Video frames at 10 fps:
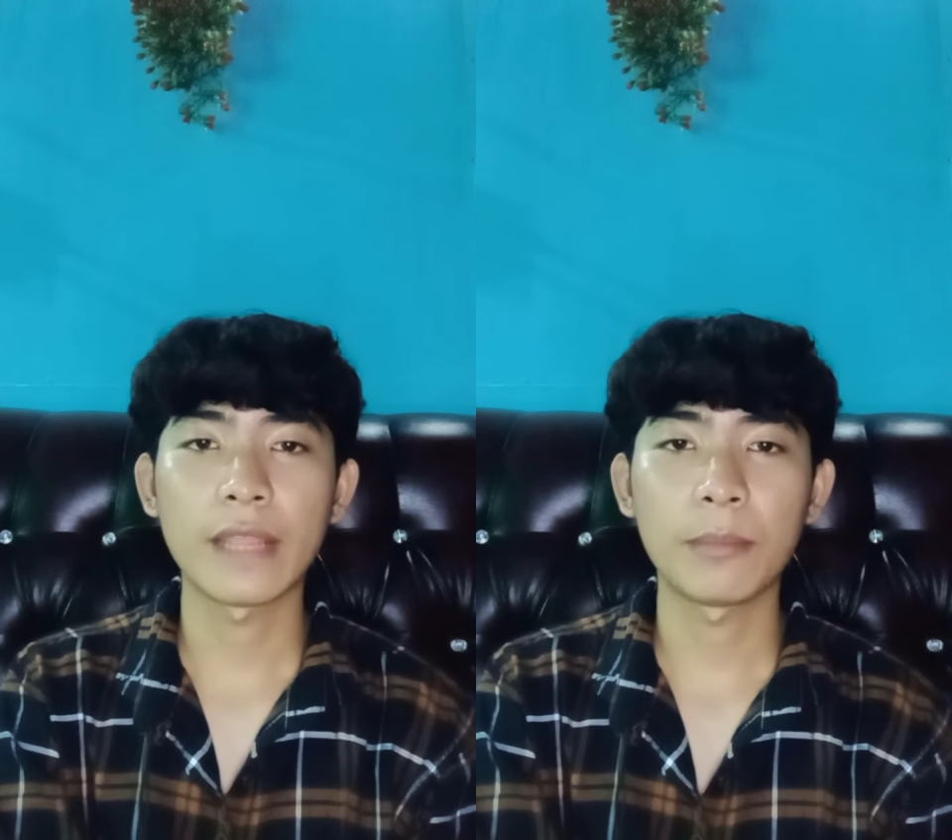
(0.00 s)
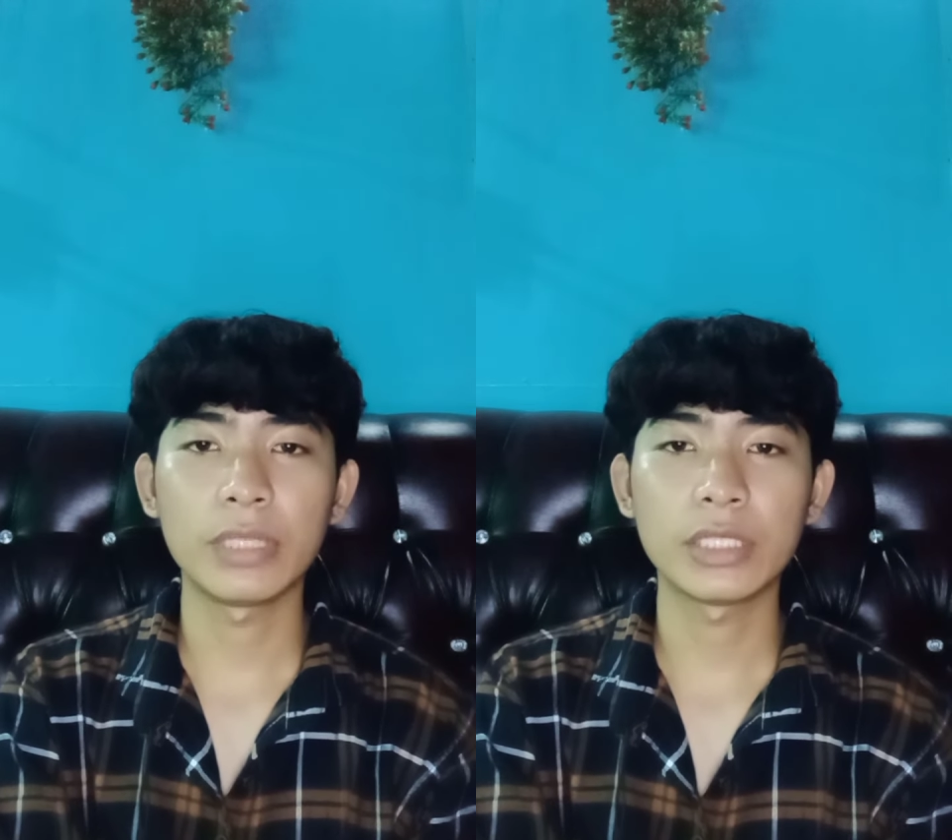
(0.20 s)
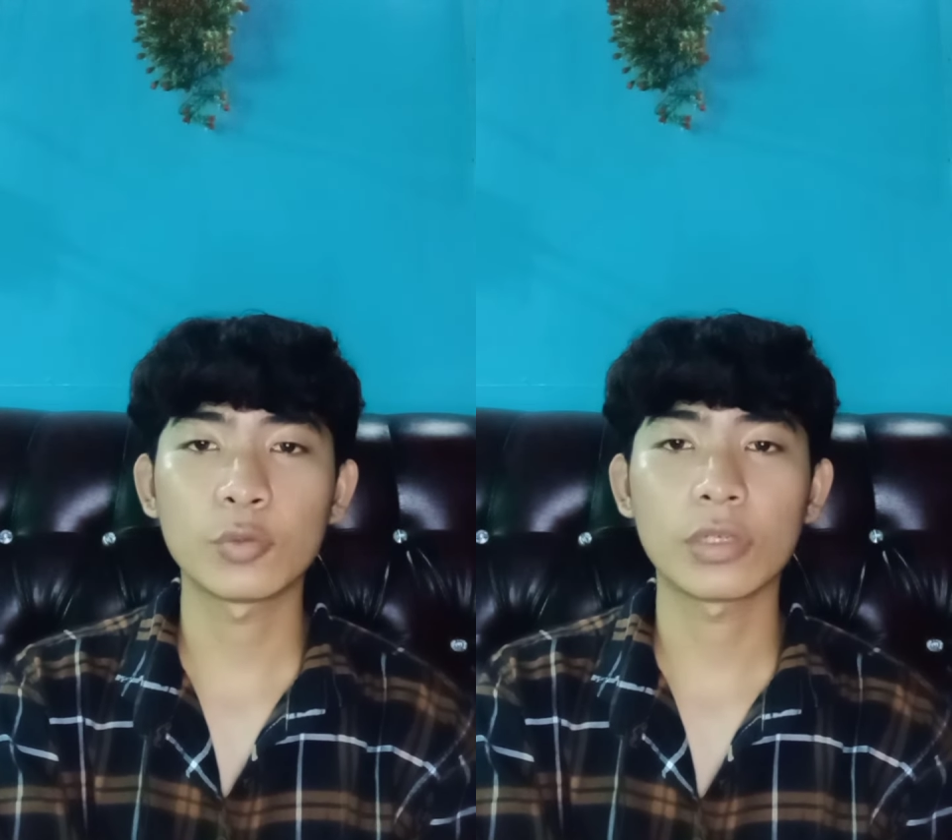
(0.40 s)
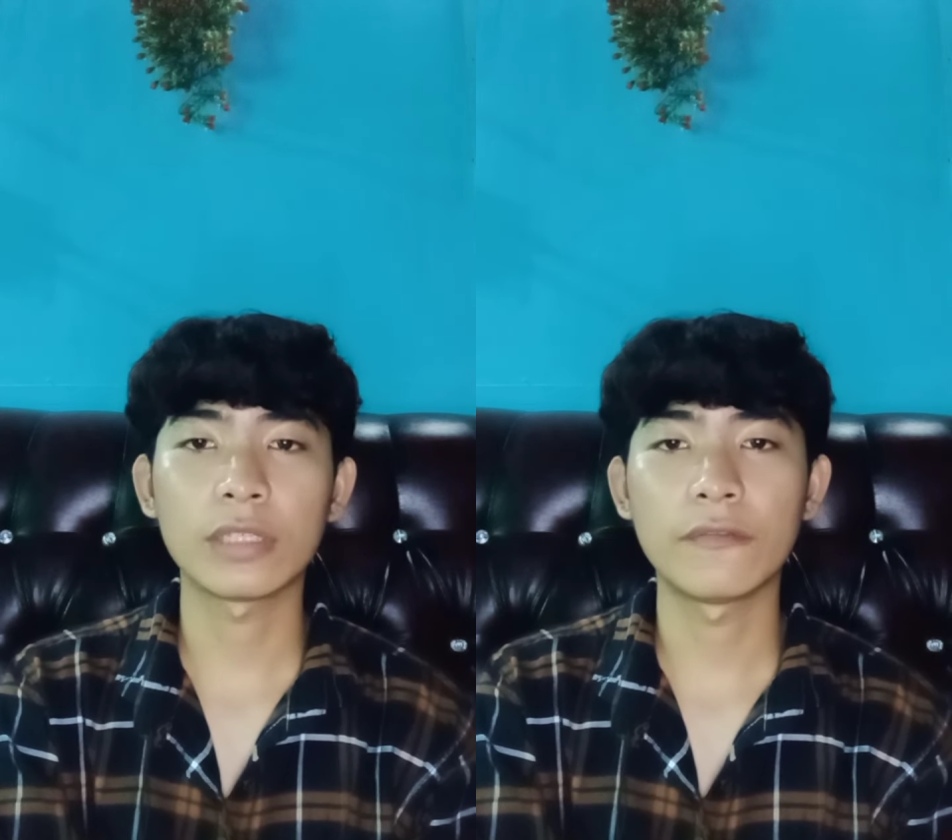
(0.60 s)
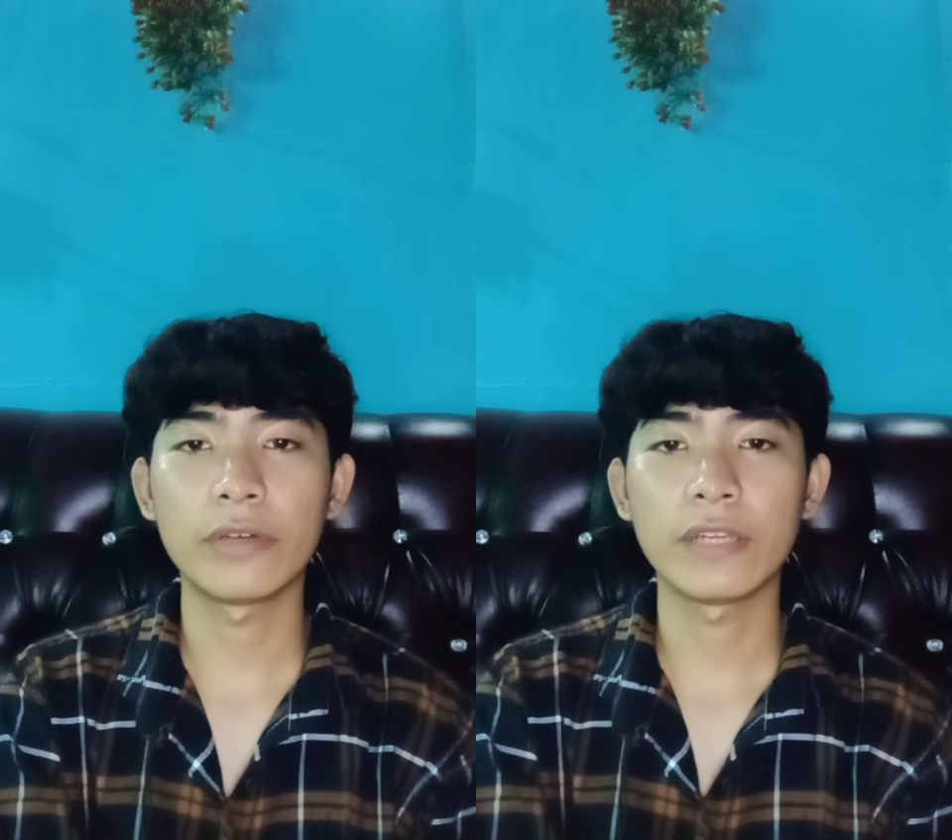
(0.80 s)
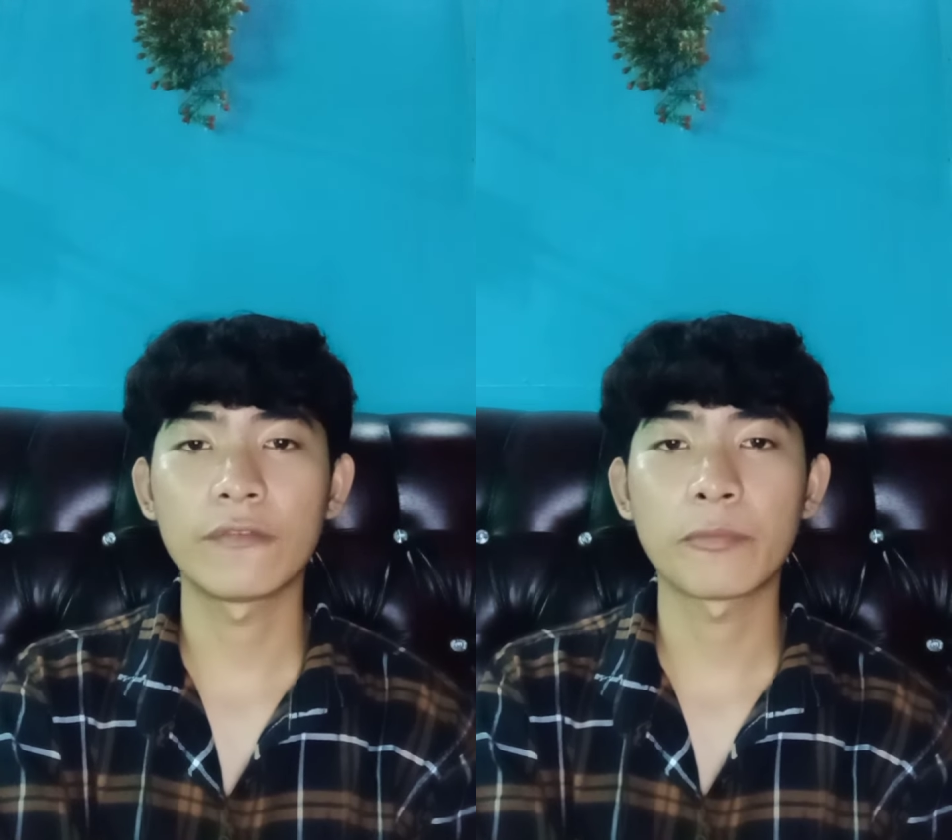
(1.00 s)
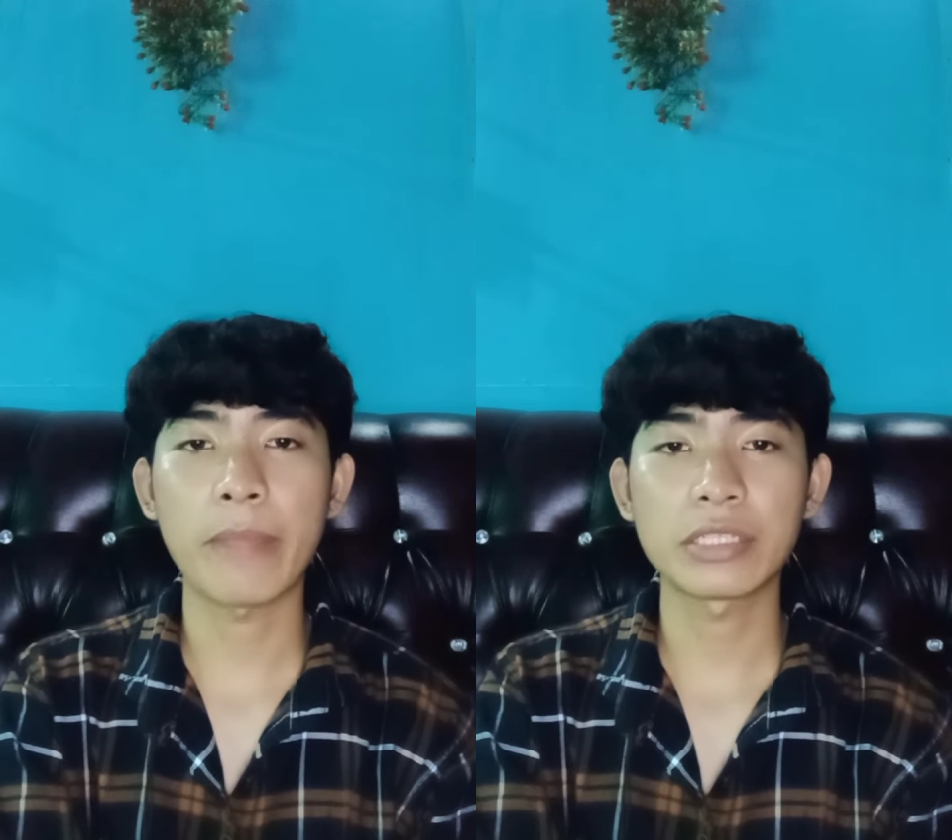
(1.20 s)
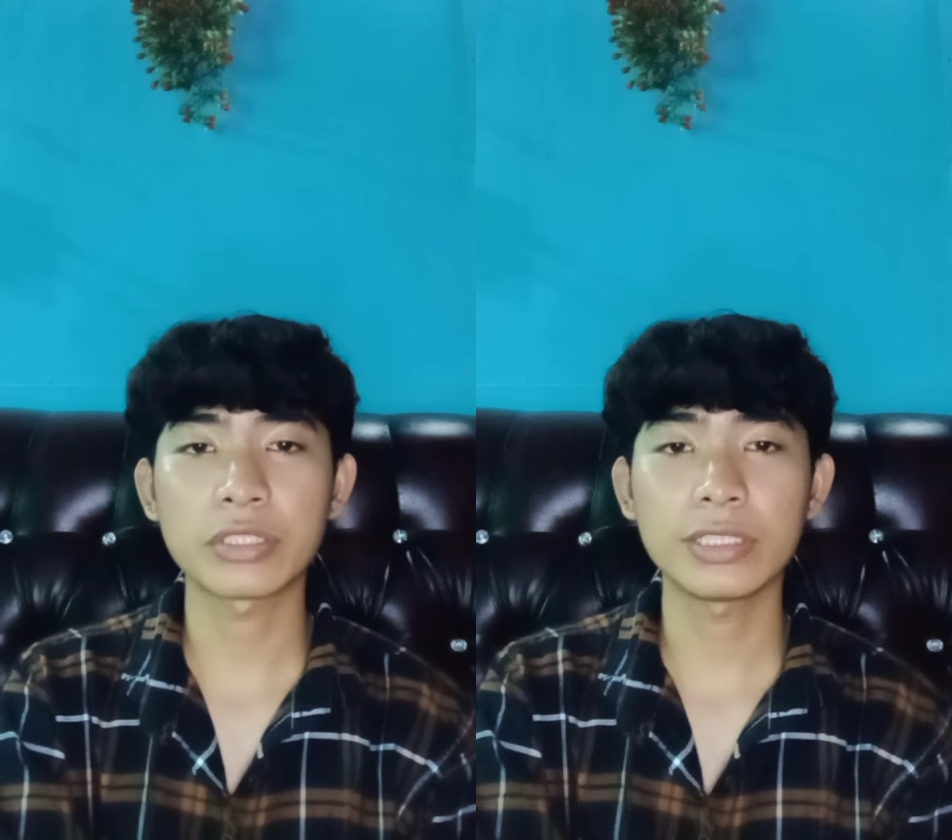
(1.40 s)
namely to convey
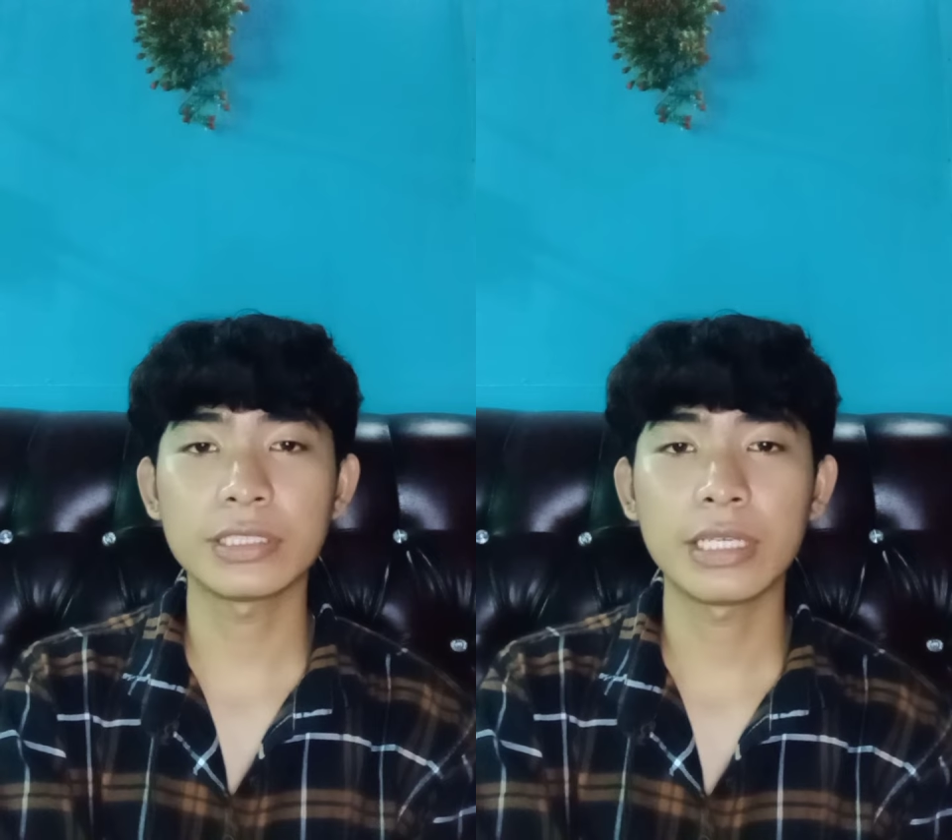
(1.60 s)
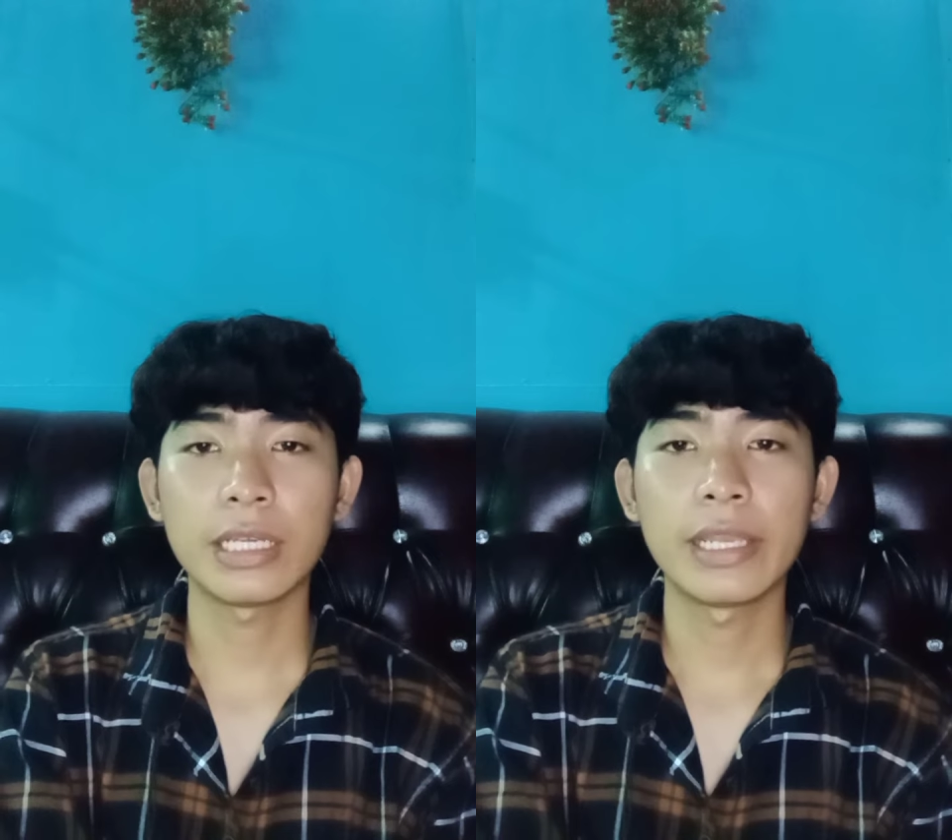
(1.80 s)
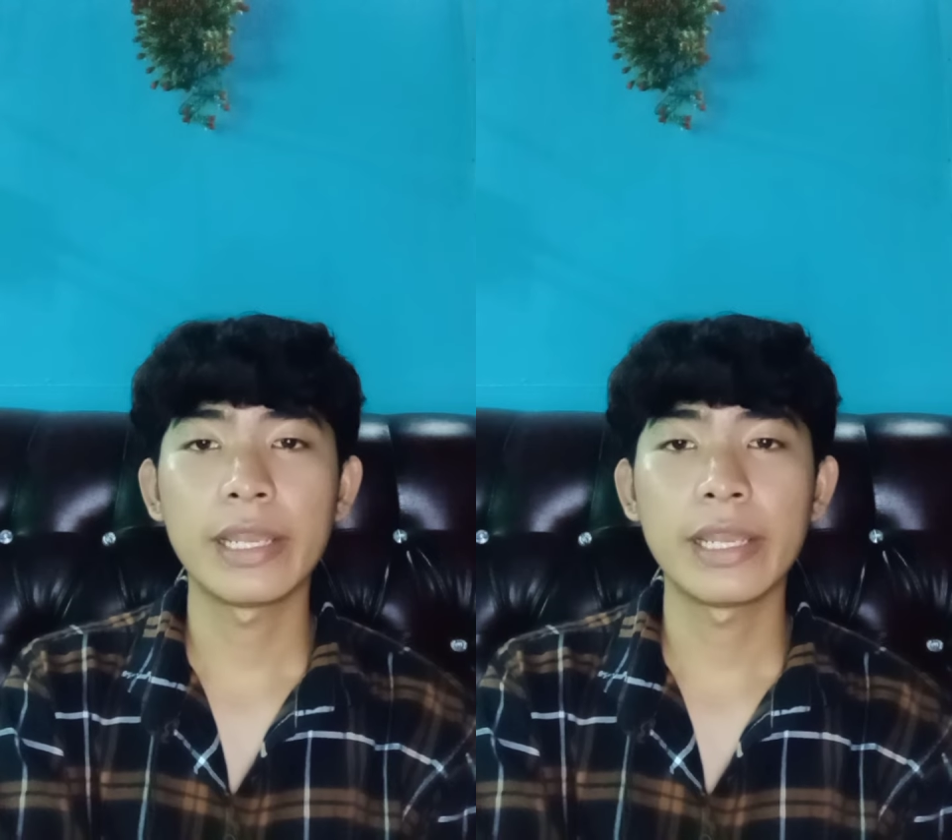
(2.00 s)
information.